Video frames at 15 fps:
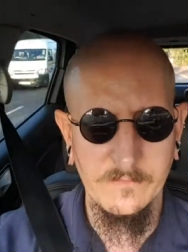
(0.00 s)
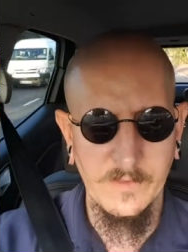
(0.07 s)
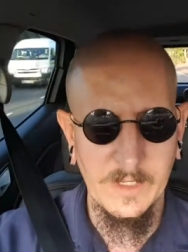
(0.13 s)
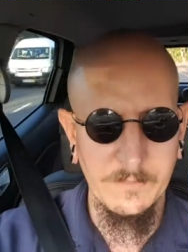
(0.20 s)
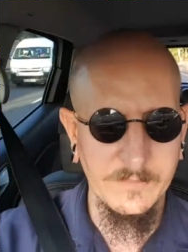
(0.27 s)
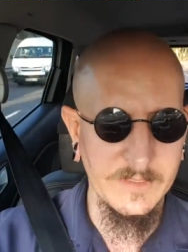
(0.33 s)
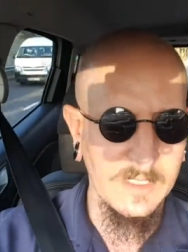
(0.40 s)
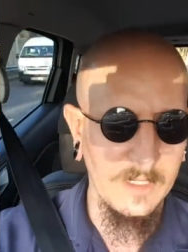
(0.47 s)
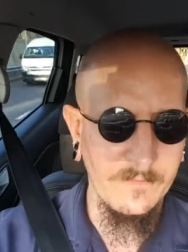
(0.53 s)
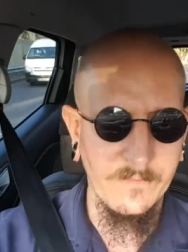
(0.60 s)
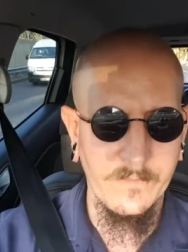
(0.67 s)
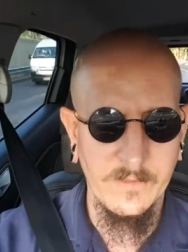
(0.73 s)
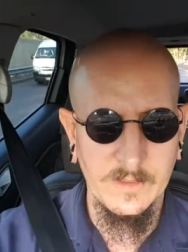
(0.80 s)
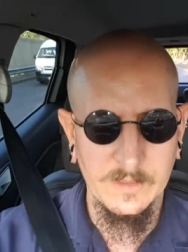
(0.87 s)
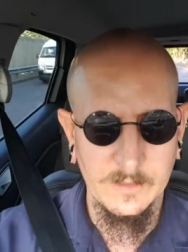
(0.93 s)
vape stuff,
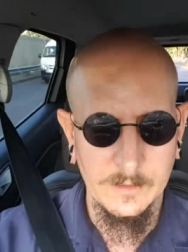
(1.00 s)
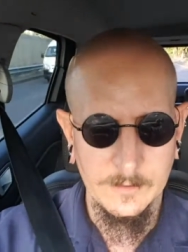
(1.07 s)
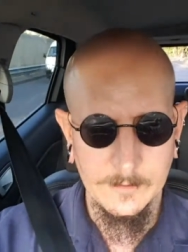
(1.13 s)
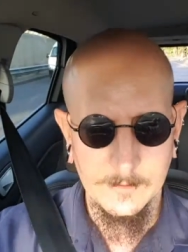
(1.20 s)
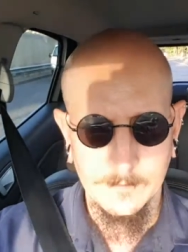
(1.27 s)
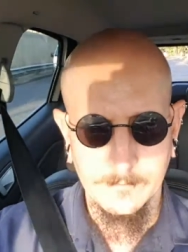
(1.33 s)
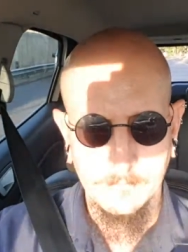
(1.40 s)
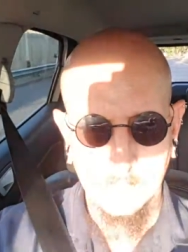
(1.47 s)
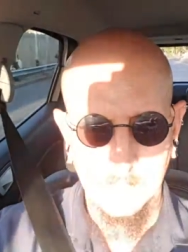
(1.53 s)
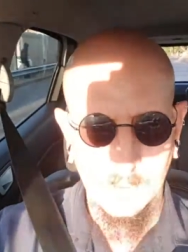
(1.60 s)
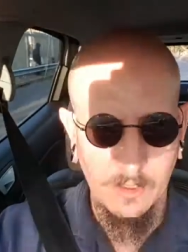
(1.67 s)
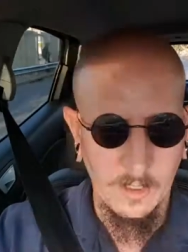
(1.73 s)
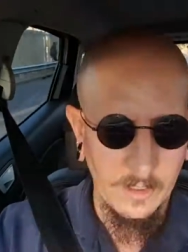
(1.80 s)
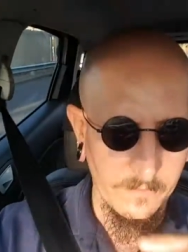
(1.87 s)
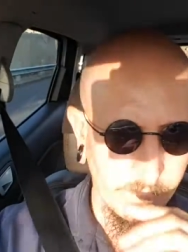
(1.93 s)

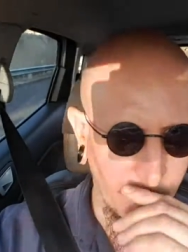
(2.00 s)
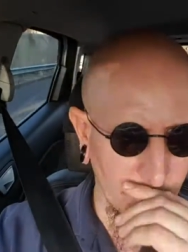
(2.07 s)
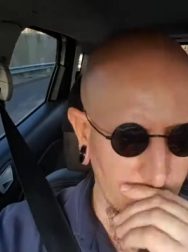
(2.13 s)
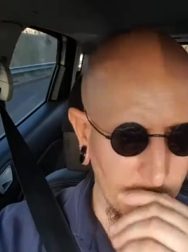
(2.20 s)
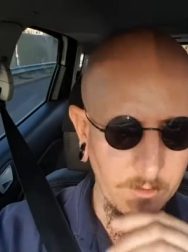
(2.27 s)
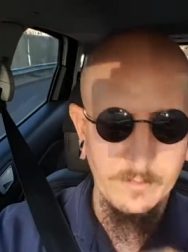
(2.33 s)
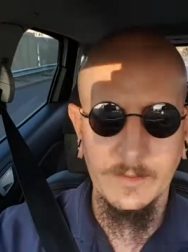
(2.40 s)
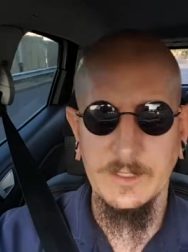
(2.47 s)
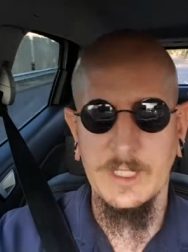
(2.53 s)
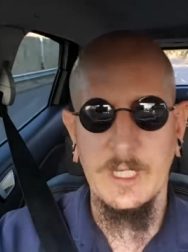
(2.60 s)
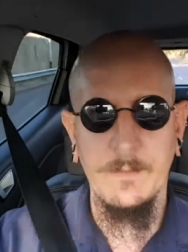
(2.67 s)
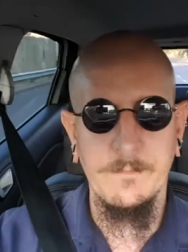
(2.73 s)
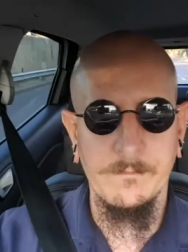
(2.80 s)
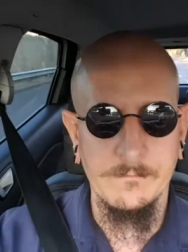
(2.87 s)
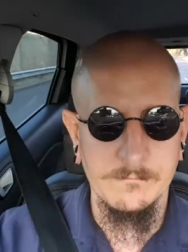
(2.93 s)
going from uber
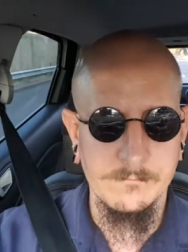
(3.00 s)
cheap.